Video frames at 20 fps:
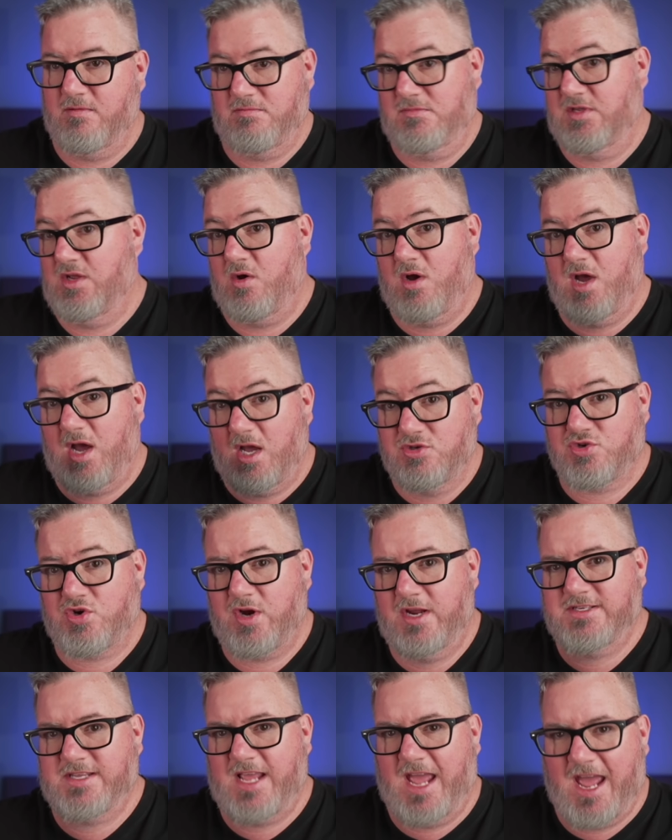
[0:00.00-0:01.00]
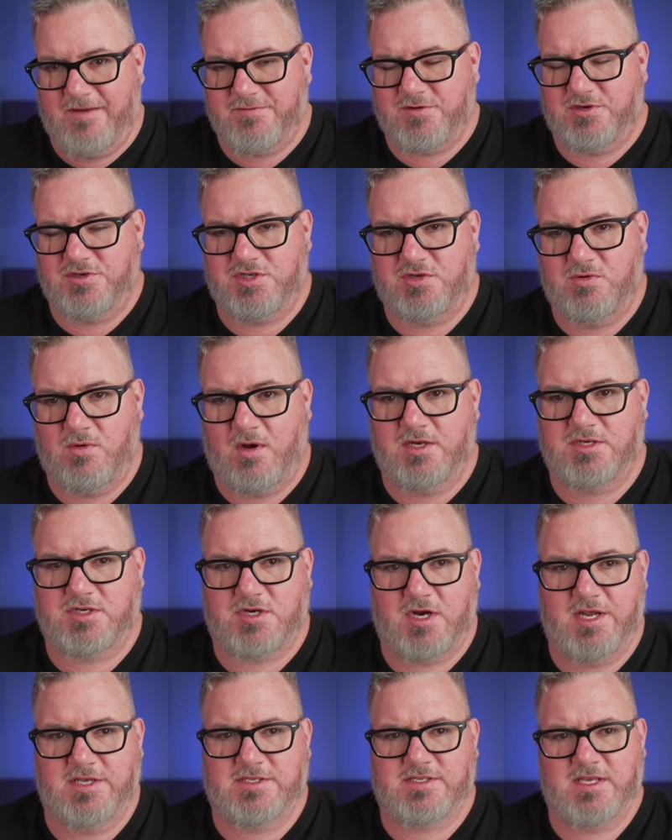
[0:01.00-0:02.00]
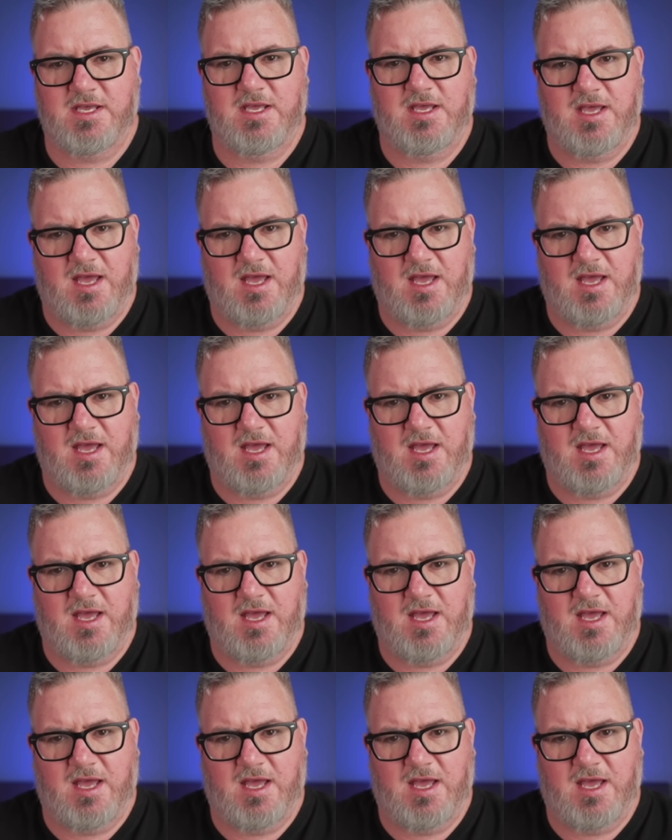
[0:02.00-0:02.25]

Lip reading: you know, entrees after two entrees,